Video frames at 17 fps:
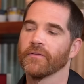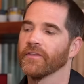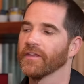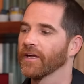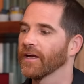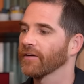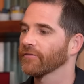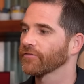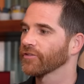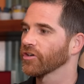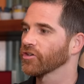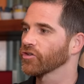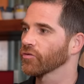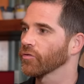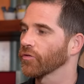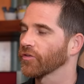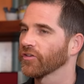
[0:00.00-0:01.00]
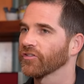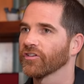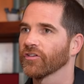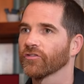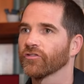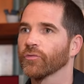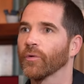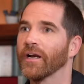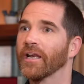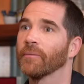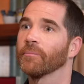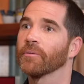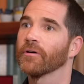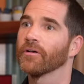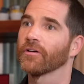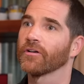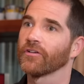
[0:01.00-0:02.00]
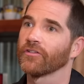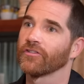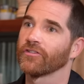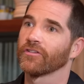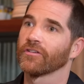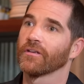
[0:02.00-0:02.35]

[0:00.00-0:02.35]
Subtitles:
The average author sells 20 books.